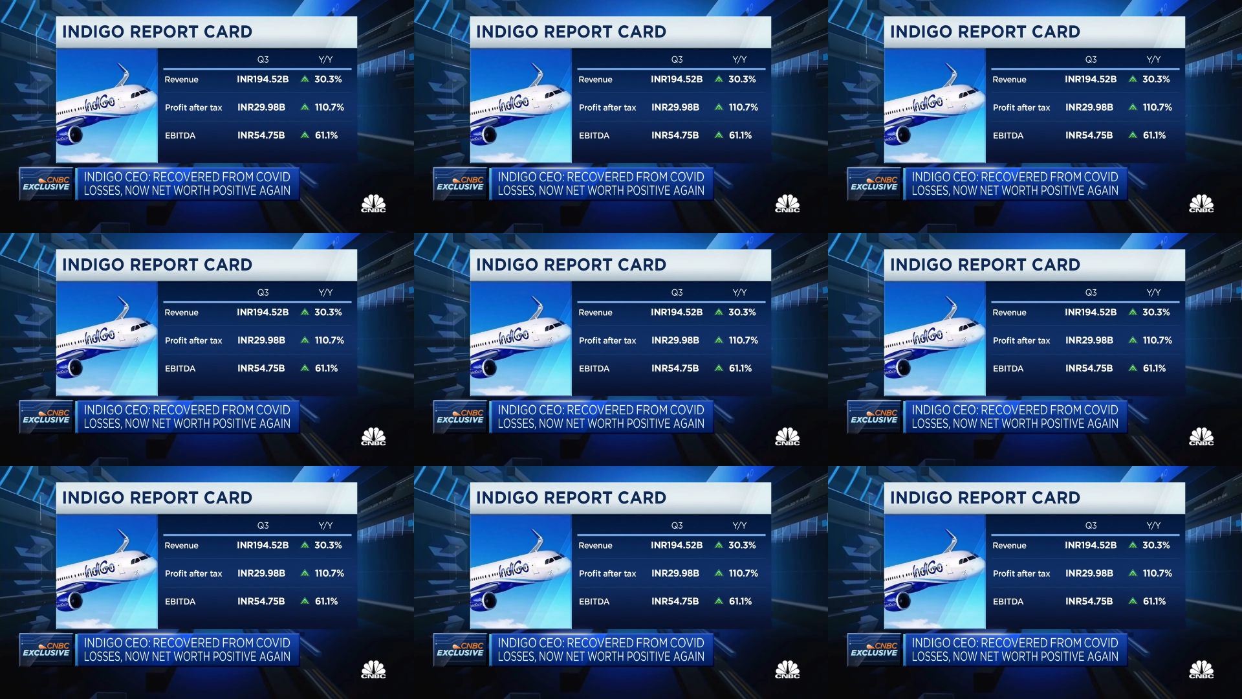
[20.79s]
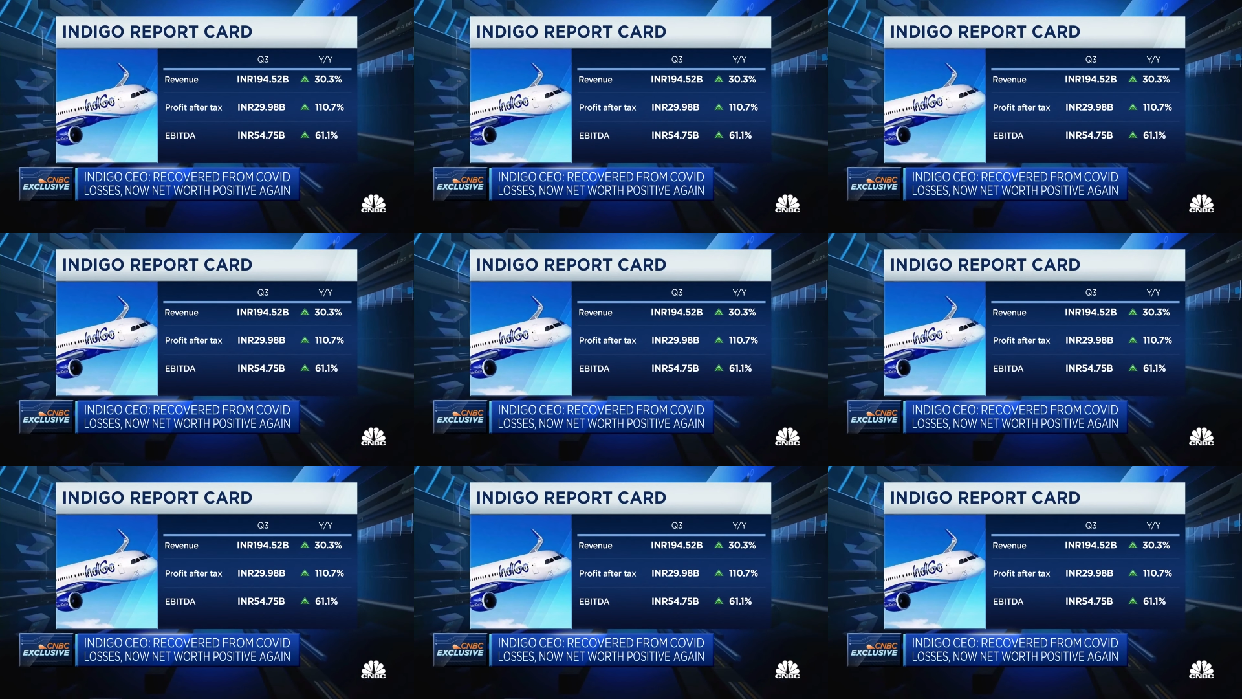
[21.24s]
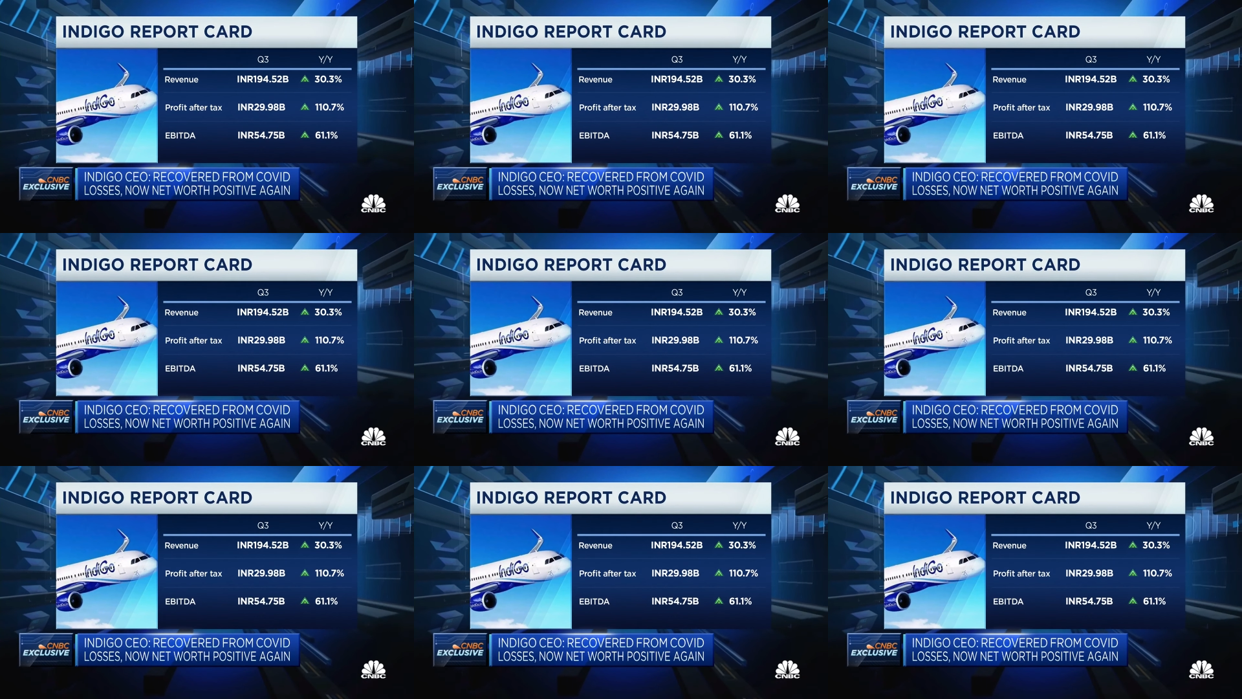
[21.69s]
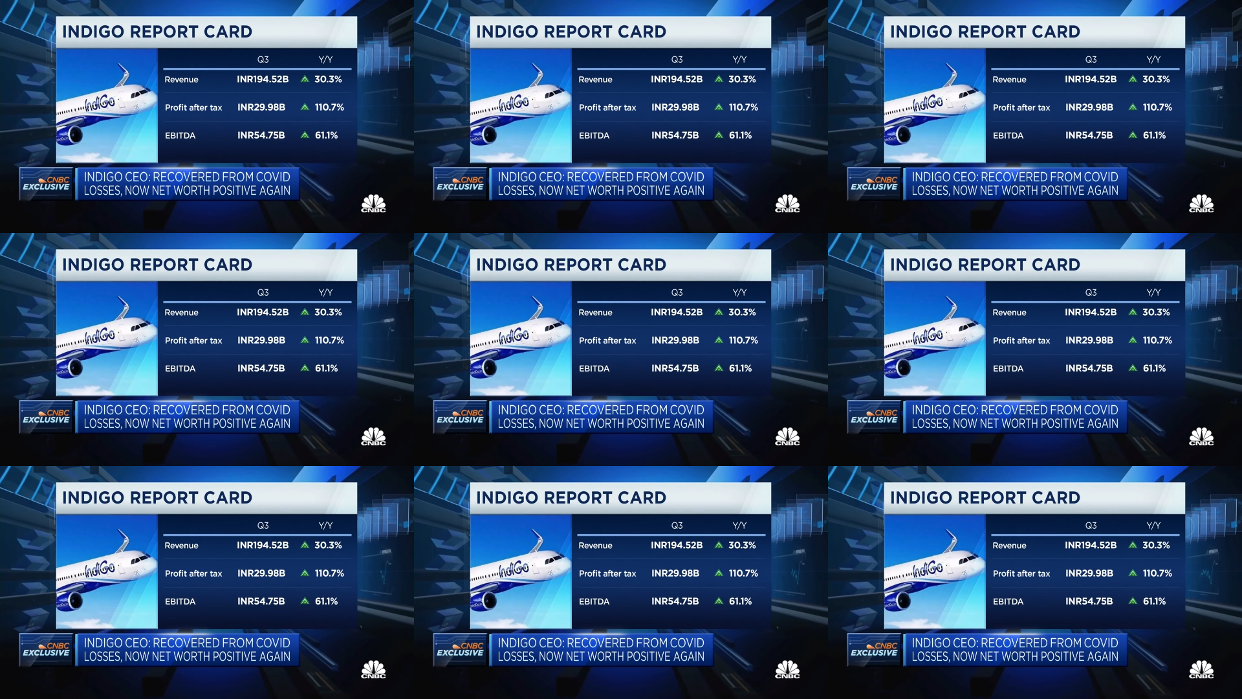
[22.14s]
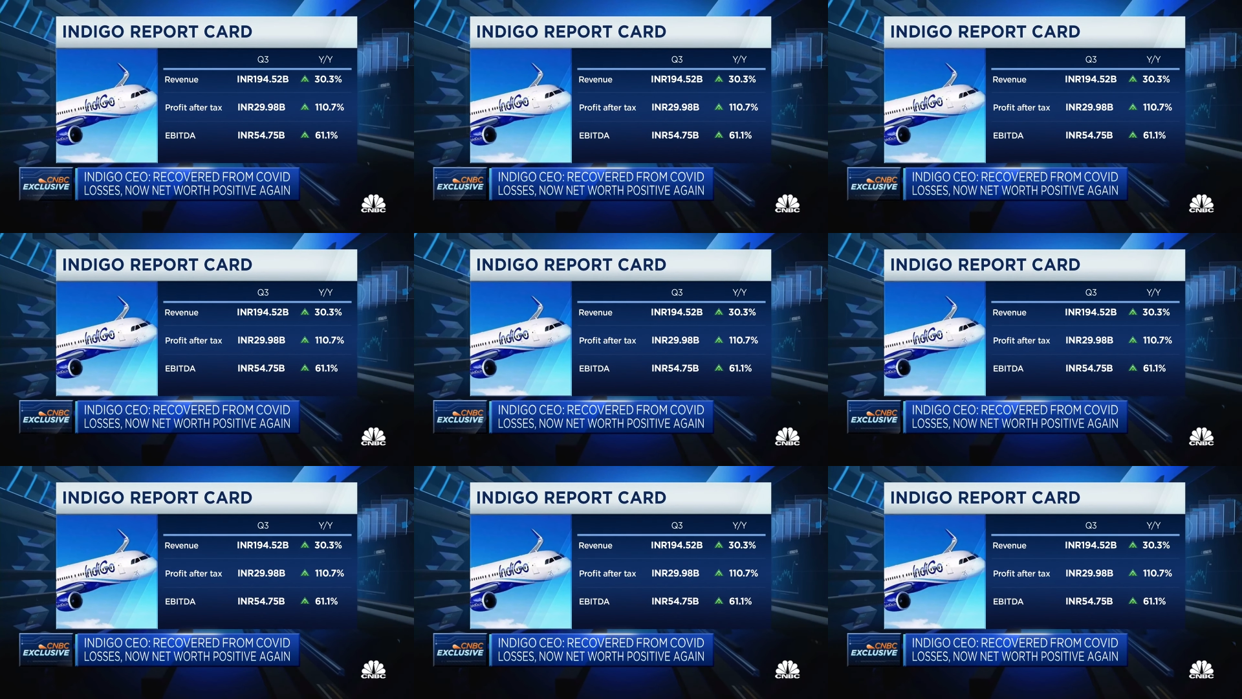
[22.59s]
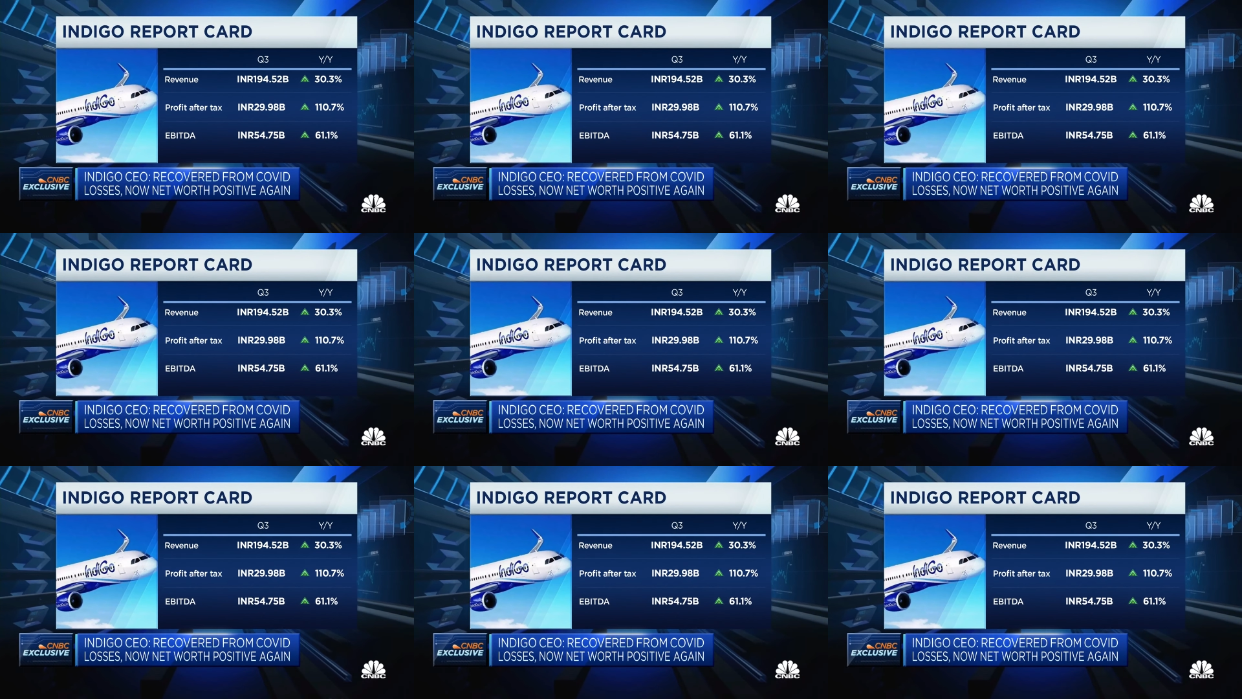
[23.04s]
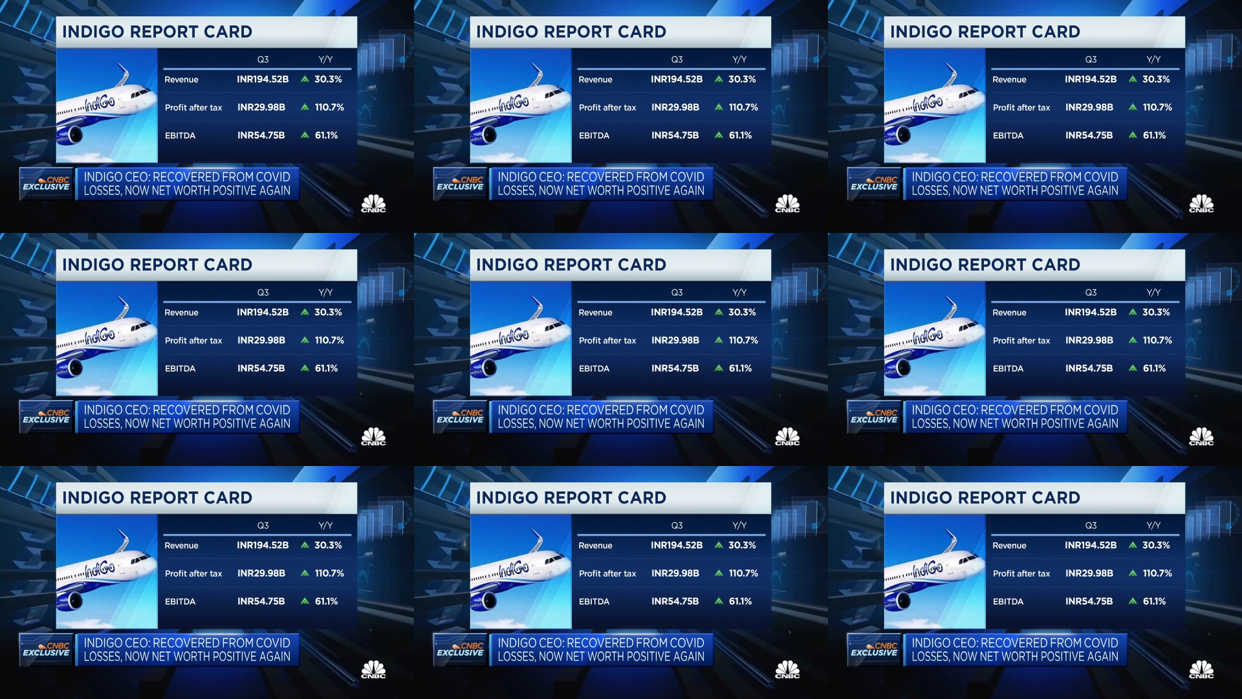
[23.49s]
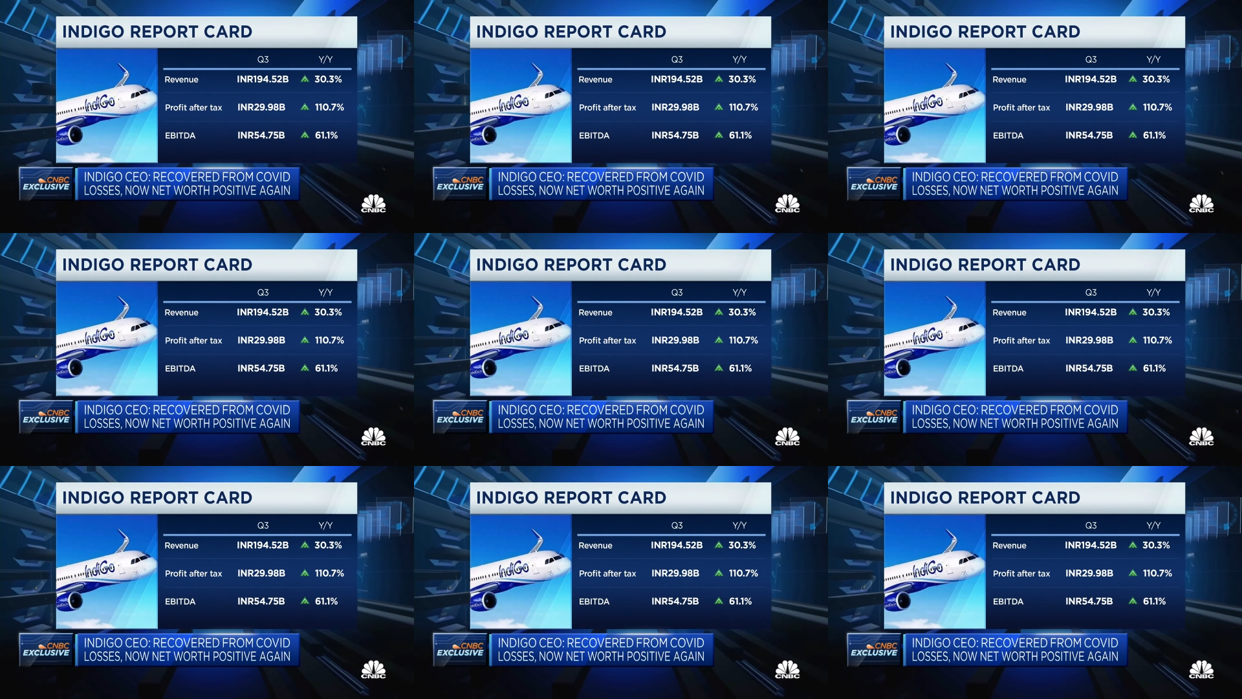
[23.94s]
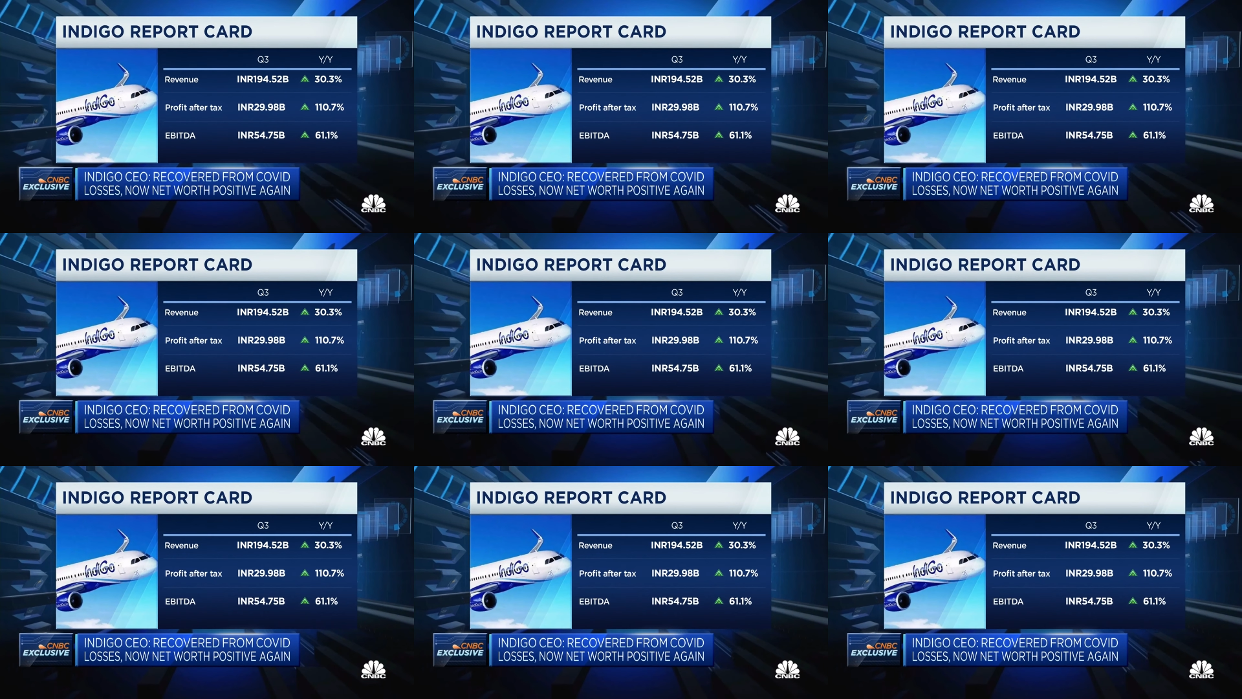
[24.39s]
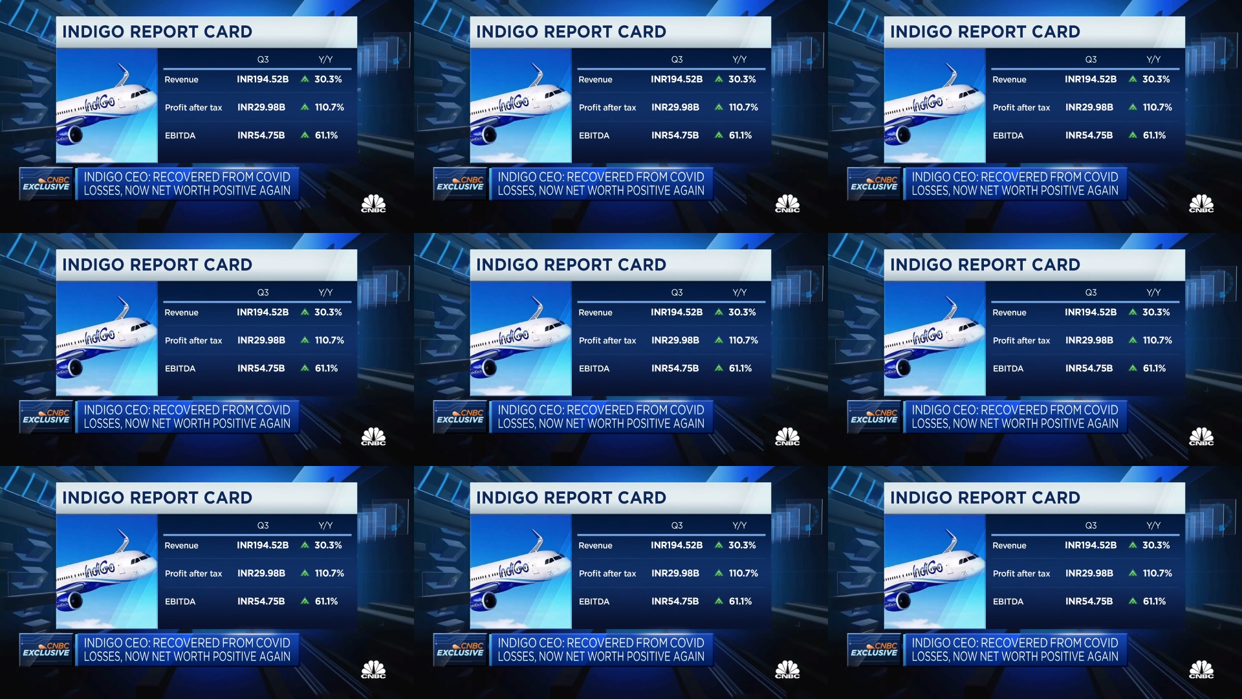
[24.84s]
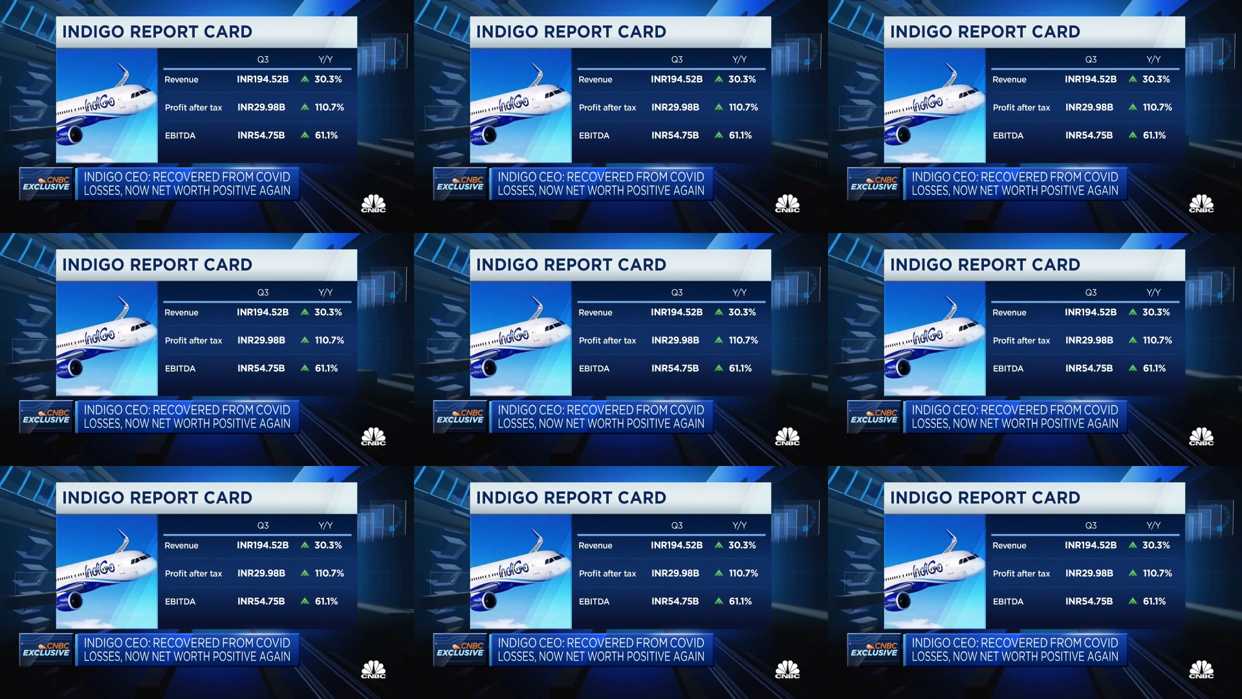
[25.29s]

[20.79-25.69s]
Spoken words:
No face is visible, so there are no lips to read.